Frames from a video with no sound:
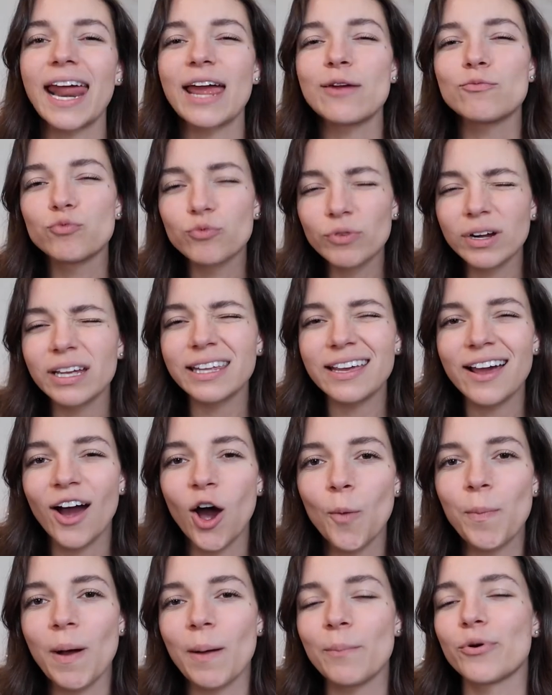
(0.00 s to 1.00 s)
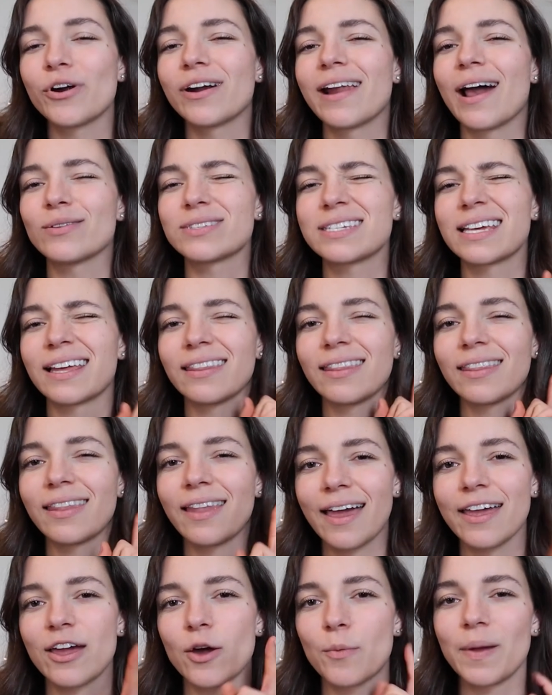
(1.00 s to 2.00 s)
And I really hope I'm pronouncing
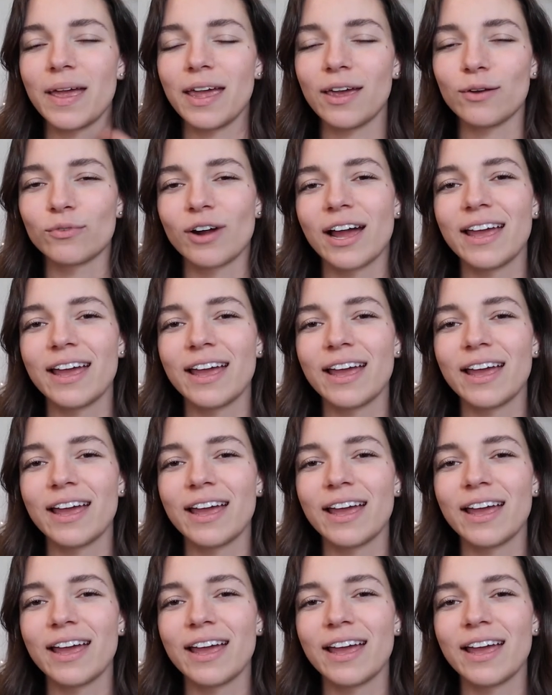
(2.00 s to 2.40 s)
lycopene